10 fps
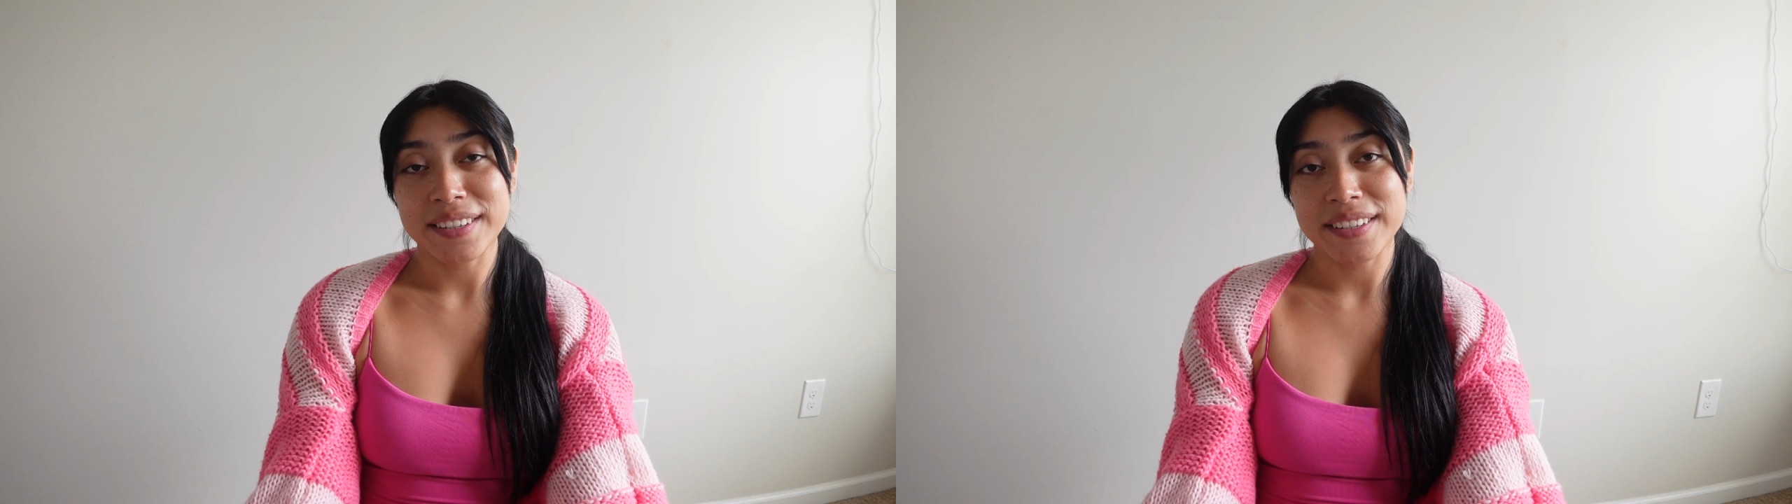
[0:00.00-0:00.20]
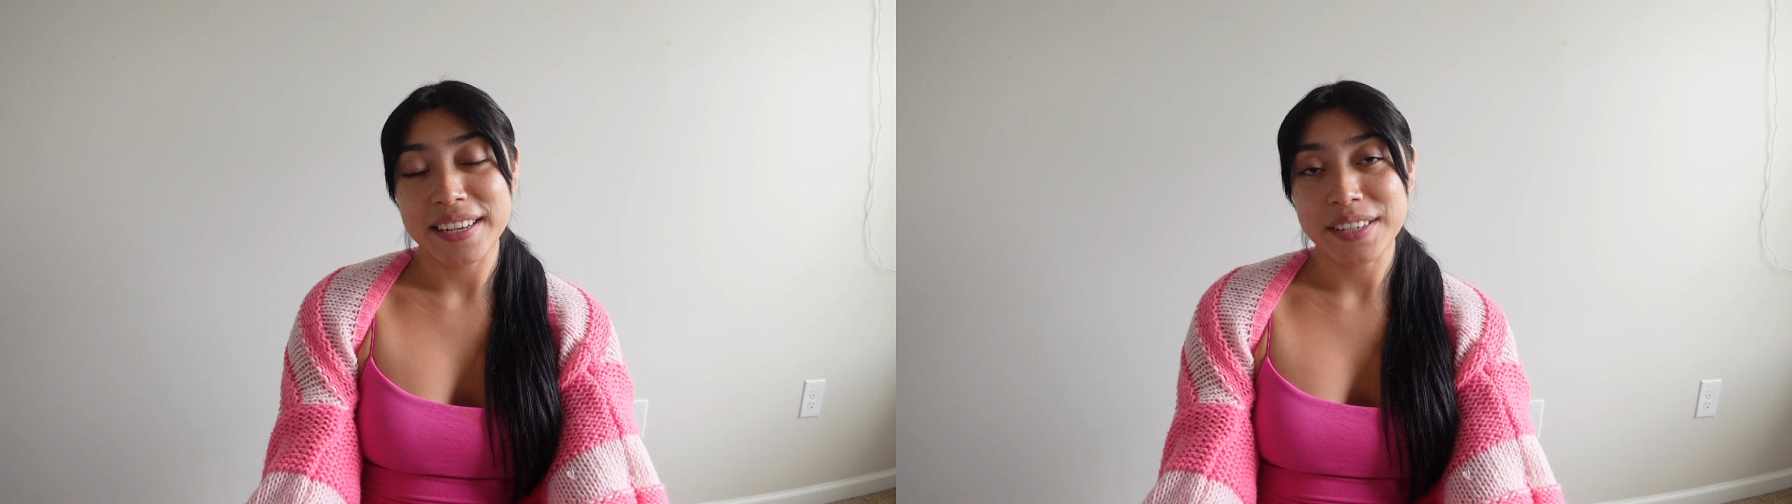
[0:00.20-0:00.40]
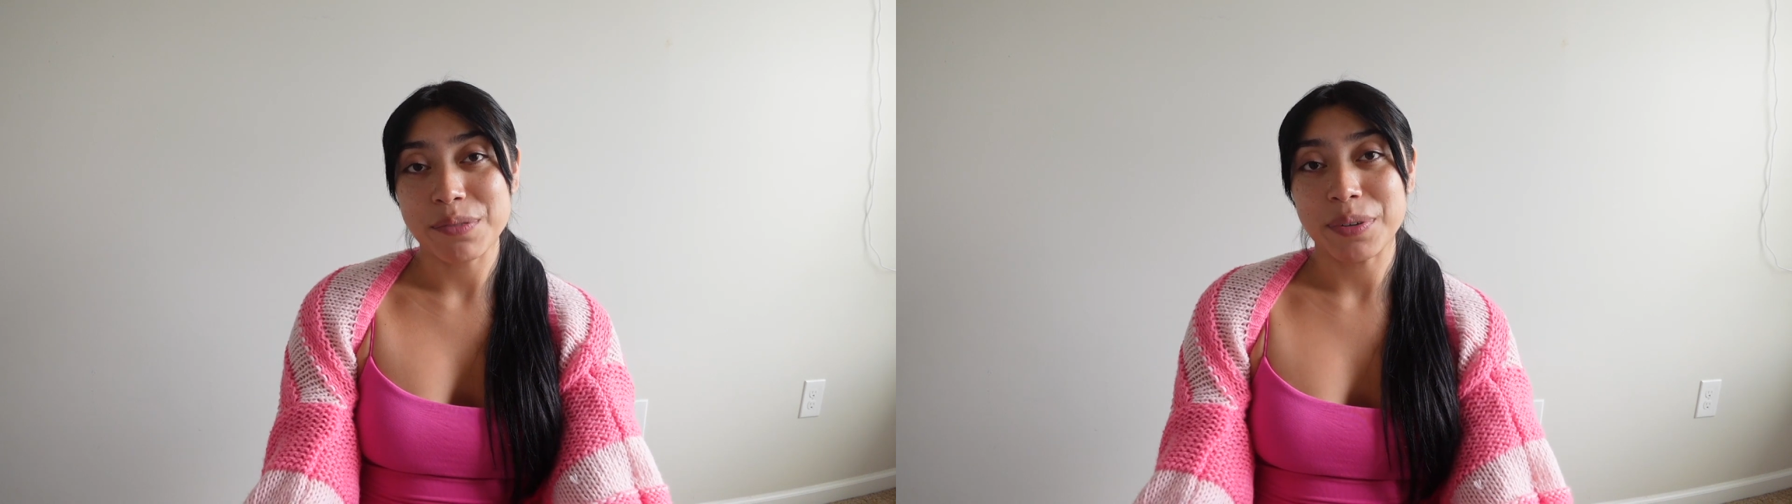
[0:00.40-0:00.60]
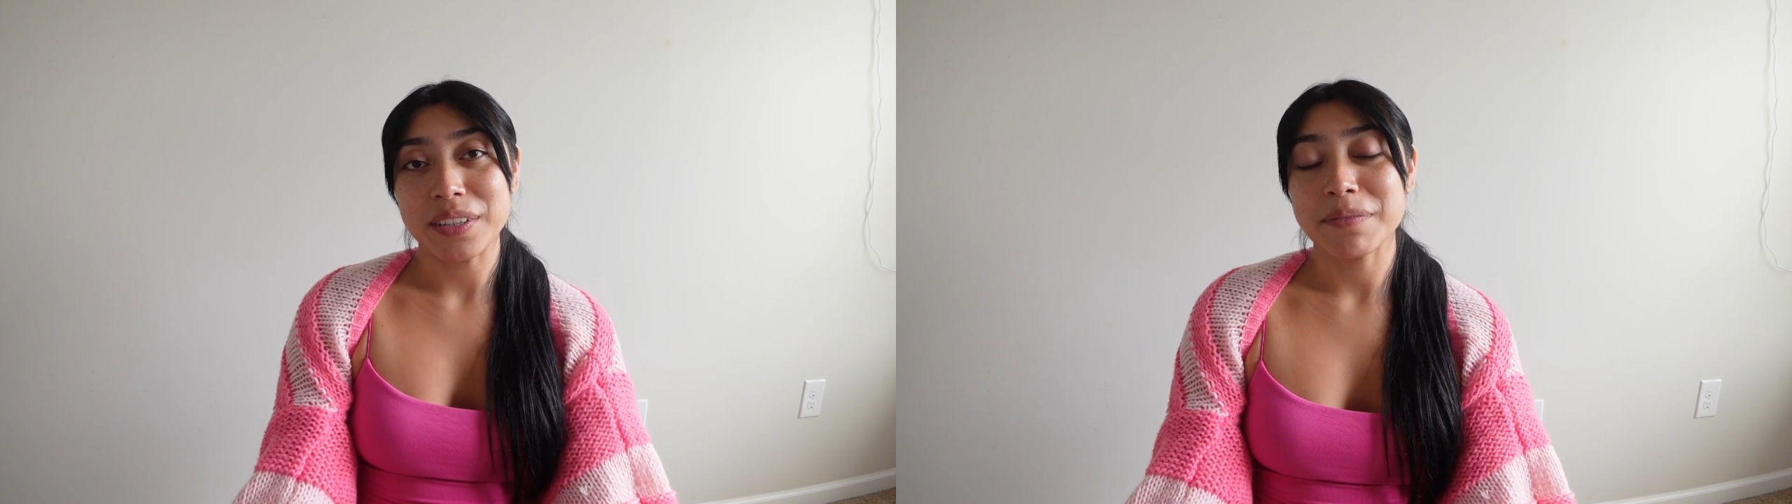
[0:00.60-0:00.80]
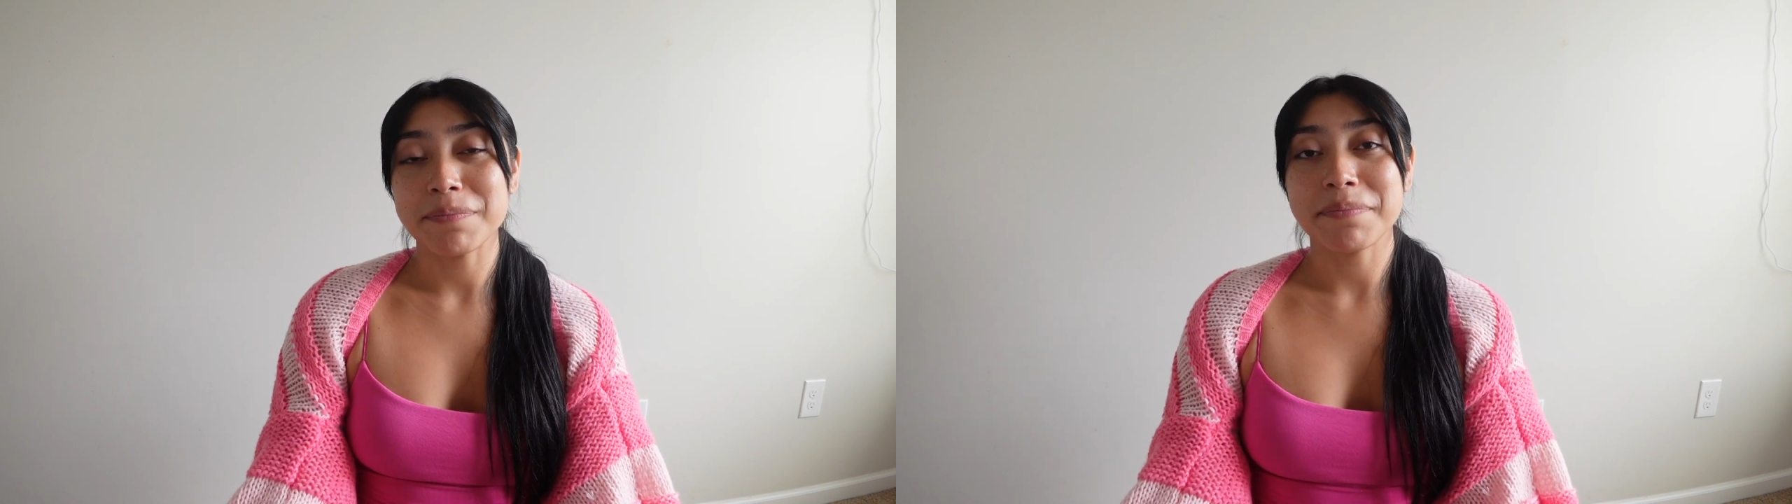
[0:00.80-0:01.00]
the next
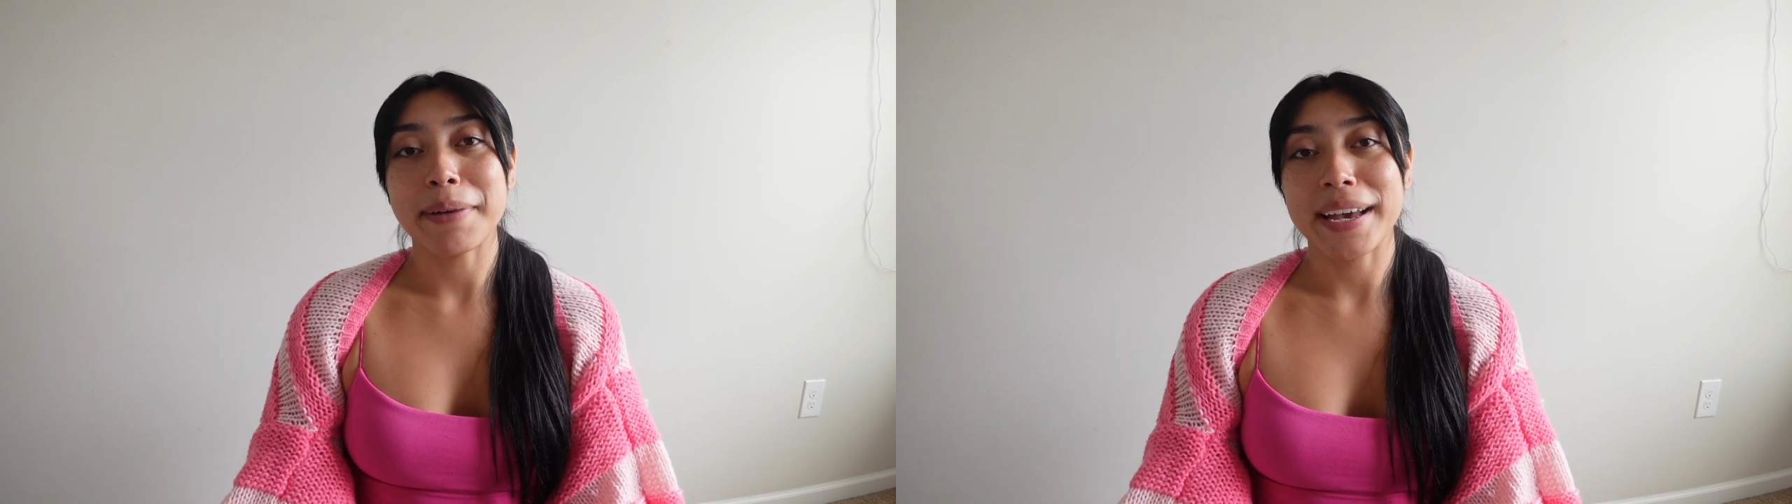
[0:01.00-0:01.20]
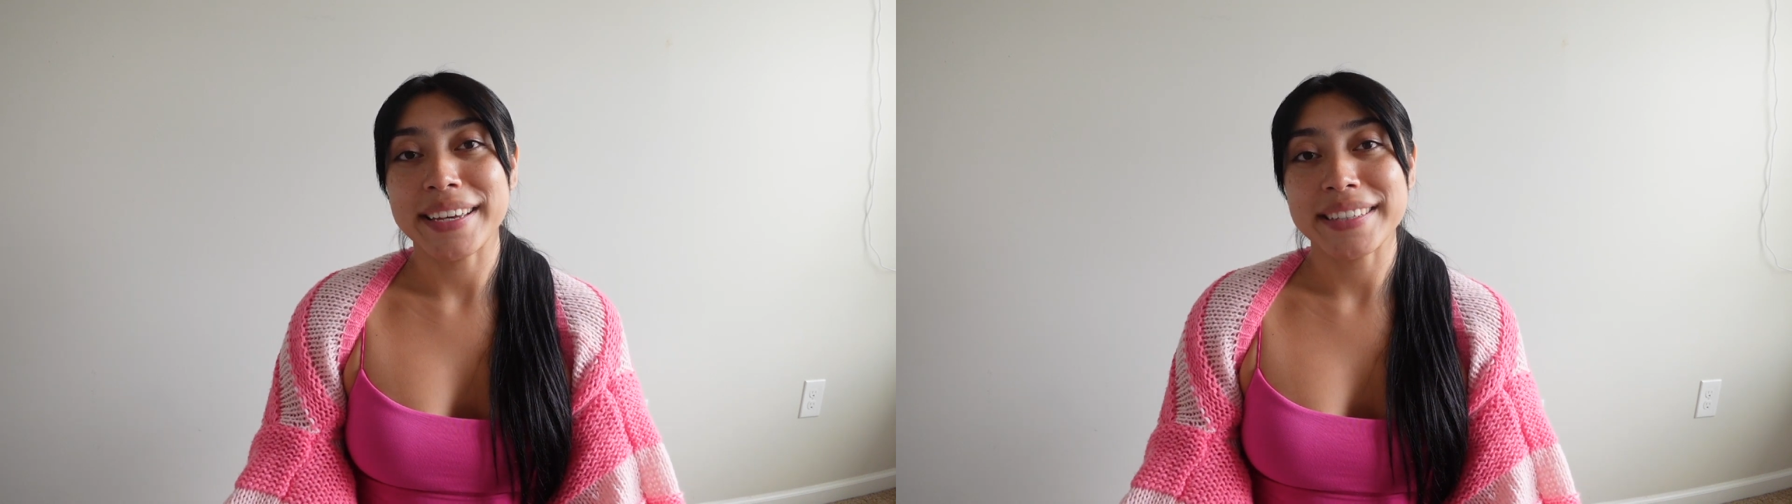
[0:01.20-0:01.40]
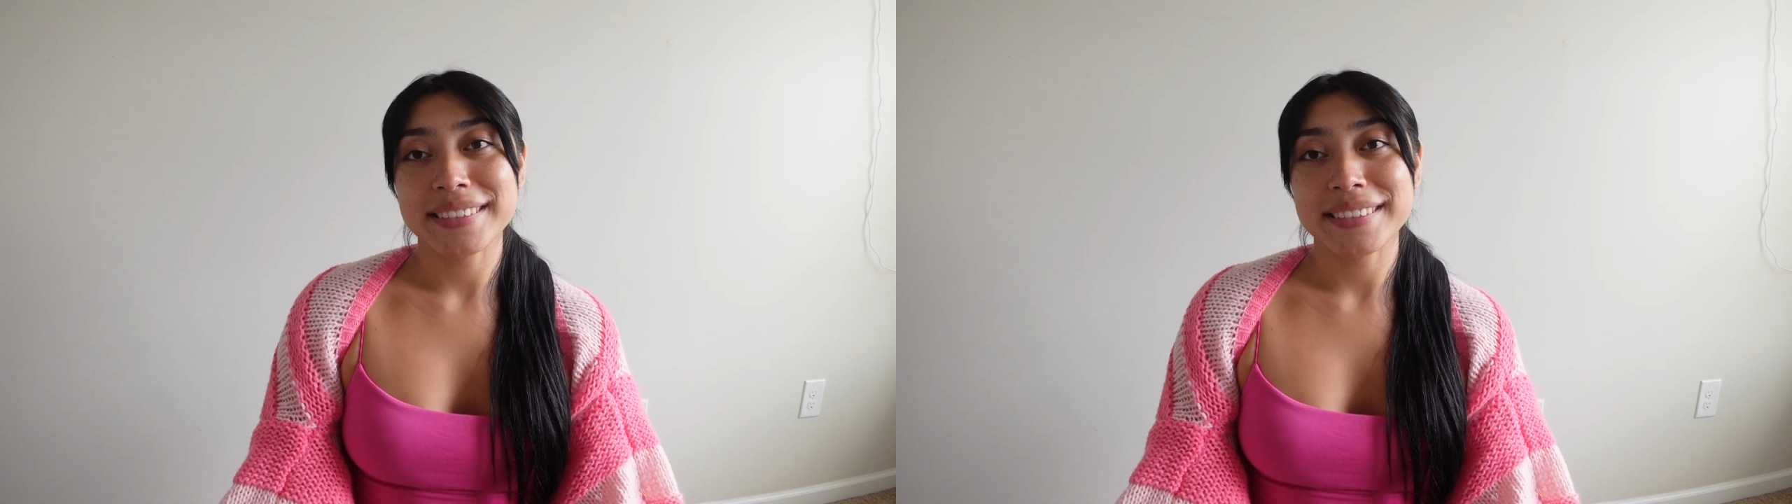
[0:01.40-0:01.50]
one. Bye.